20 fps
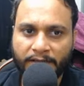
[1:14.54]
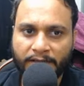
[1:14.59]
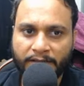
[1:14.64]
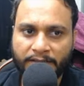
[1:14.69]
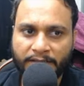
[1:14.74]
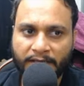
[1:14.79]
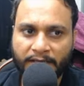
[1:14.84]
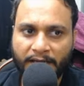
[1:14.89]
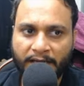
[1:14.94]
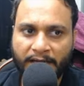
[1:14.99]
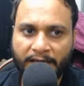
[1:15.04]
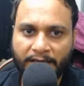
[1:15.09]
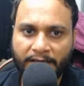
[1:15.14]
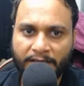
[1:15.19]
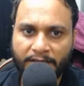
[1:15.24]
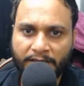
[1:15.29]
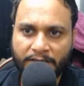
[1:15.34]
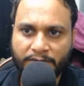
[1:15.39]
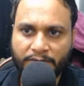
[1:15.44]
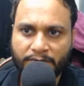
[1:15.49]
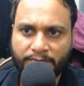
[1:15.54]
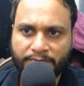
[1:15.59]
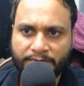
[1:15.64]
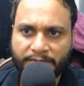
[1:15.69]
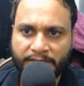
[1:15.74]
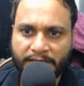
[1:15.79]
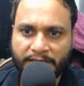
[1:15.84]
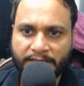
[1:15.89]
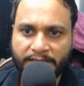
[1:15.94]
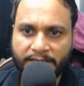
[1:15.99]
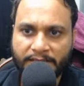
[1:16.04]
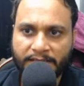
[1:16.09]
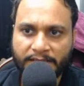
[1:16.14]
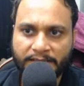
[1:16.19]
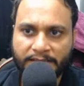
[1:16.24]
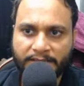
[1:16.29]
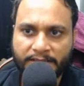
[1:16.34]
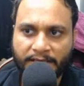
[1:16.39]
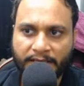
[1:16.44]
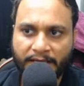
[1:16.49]
The array is of size,
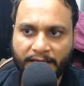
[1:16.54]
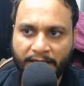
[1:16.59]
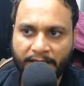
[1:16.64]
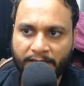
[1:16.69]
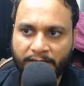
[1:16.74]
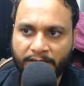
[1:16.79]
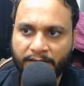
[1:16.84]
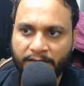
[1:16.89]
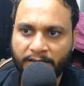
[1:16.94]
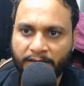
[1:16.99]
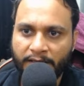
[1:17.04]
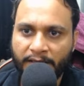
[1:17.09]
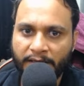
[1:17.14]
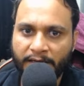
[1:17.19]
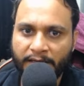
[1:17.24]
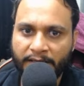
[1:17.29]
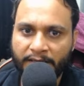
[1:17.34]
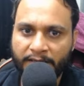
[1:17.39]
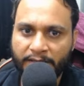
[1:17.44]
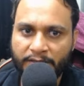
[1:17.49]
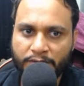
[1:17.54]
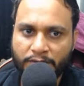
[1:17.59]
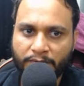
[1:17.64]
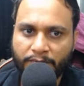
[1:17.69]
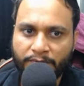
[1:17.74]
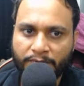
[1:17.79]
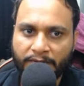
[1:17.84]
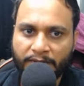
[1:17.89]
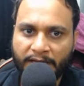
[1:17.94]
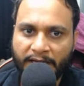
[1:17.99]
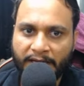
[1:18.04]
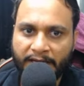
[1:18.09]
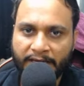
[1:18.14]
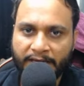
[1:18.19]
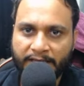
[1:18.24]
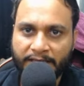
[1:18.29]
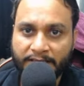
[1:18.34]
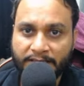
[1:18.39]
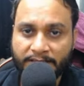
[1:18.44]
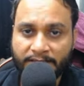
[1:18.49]
let's say n, and each of the
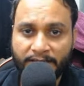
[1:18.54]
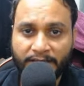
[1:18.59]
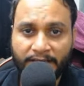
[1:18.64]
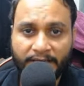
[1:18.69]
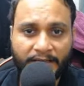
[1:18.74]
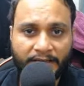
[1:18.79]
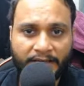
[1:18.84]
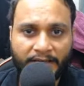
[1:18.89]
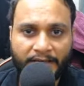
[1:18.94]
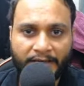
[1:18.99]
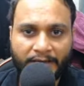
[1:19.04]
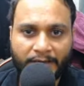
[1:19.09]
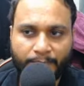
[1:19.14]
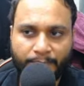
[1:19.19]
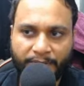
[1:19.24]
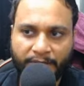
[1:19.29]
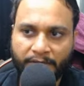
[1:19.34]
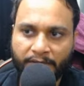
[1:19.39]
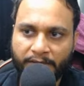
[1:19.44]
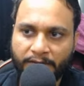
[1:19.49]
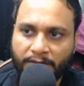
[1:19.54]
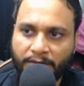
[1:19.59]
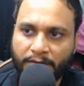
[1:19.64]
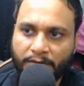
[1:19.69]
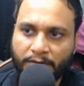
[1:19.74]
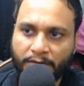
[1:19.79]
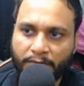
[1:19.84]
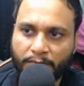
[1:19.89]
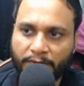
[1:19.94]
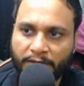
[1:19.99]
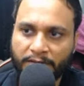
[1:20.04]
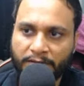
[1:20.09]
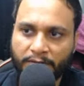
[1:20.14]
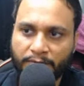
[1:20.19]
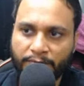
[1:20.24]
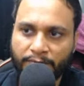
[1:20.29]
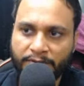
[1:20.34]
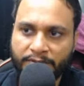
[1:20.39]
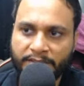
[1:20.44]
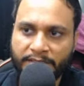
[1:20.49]
array is containing a pair, where the
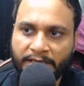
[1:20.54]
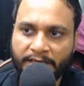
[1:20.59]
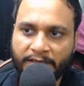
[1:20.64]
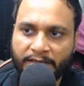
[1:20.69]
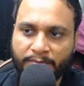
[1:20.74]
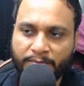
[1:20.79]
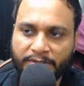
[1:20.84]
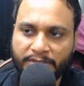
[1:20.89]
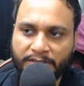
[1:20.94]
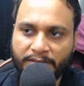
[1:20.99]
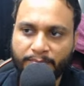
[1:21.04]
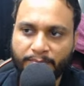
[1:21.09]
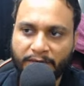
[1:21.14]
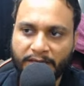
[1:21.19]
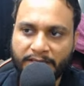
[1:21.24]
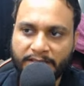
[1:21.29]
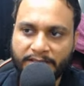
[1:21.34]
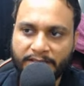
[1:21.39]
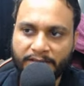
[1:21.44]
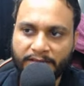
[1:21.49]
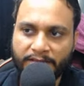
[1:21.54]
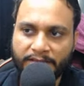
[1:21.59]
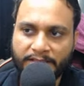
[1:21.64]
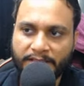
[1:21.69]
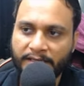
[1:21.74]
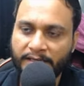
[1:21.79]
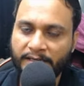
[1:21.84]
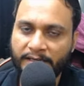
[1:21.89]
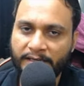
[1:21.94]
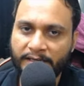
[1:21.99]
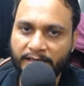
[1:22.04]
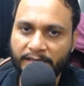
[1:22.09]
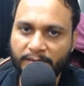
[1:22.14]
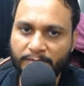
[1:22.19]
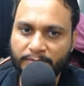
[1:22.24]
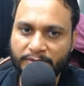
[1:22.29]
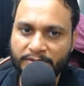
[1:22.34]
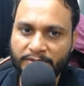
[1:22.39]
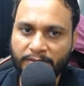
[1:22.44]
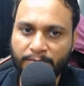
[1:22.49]
first item is the price and the second
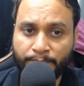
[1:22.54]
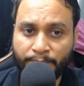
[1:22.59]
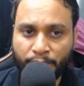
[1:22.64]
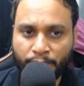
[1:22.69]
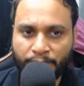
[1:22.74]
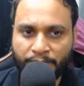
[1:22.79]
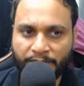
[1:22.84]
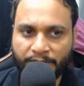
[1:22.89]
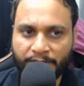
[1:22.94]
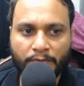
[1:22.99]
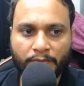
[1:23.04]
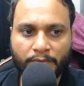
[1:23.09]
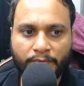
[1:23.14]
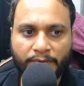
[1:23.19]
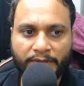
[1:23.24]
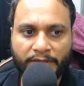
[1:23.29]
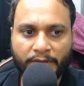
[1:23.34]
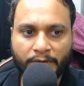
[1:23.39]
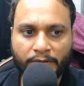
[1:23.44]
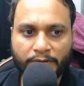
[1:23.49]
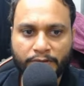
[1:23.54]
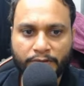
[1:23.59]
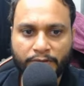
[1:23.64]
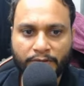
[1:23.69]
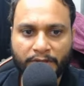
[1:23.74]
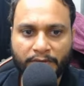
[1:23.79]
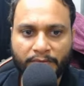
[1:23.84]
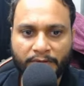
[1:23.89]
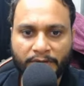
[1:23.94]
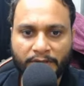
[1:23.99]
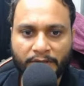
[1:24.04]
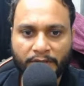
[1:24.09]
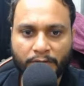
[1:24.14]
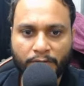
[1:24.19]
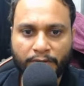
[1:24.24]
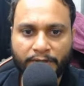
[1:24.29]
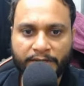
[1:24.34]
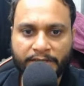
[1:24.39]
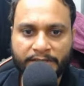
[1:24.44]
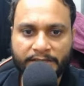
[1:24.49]
item is the beauty. We are also given the
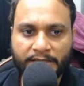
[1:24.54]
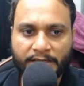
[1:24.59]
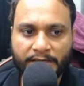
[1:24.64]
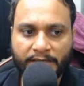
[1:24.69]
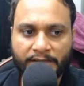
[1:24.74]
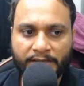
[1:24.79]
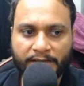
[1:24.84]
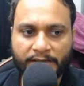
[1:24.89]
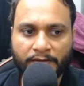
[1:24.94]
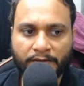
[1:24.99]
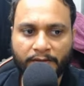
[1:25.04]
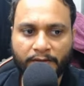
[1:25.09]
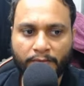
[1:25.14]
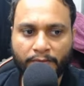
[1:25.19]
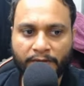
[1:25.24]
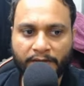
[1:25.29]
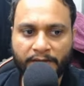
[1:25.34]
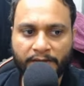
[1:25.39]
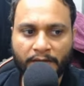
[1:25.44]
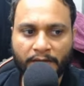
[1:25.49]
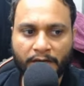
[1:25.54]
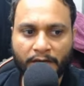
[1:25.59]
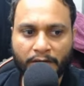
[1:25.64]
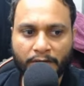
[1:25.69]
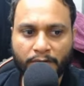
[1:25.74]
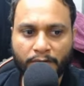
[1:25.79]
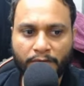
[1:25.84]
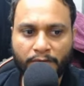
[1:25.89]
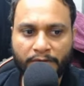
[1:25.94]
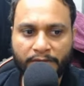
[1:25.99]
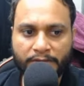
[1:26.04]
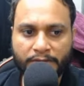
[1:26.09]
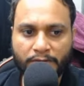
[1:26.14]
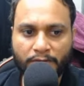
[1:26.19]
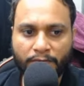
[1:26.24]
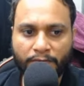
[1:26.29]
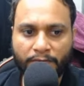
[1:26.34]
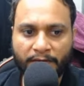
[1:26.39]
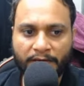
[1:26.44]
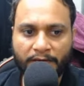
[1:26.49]
queries array, where our goal is
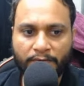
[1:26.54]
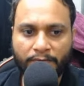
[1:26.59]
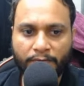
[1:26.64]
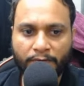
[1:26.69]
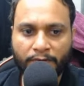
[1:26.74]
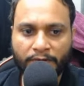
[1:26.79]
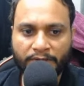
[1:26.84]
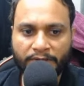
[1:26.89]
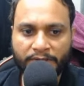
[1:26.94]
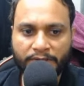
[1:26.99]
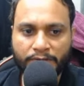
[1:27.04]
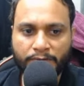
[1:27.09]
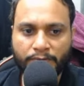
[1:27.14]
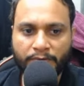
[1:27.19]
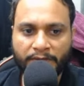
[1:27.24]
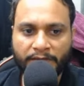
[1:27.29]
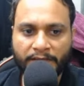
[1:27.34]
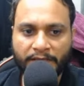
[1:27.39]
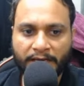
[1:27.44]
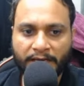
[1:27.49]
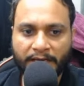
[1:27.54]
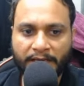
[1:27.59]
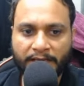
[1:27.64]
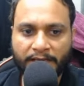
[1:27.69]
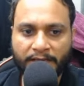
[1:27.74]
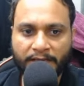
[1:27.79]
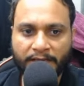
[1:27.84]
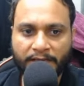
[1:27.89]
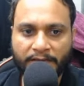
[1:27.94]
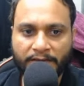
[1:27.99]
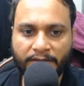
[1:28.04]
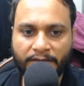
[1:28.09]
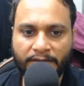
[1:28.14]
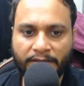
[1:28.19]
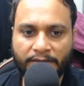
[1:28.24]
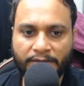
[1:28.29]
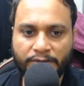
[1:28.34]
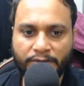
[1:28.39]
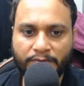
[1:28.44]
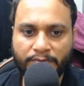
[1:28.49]
to find for each query I in the
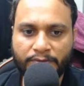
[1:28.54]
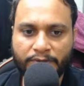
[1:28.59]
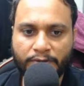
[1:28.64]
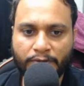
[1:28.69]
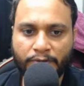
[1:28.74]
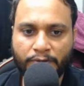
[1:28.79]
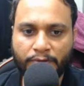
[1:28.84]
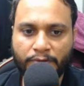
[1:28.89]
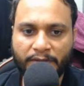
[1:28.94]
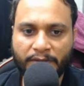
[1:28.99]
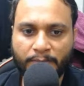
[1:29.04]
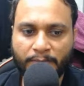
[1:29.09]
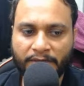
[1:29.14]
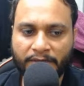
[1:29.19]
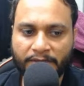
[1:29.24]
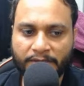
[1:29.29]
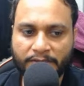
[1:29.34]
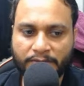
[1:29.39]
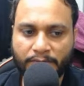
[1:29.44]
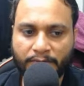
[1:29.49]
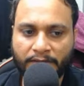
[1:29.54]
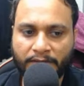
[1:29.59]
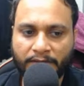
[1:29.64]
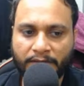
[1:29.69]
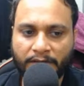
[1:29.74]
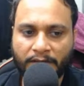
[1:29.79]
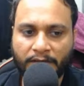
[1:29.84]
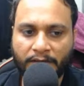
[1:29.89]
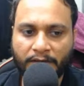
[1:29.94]
range of 0 to n minus 1,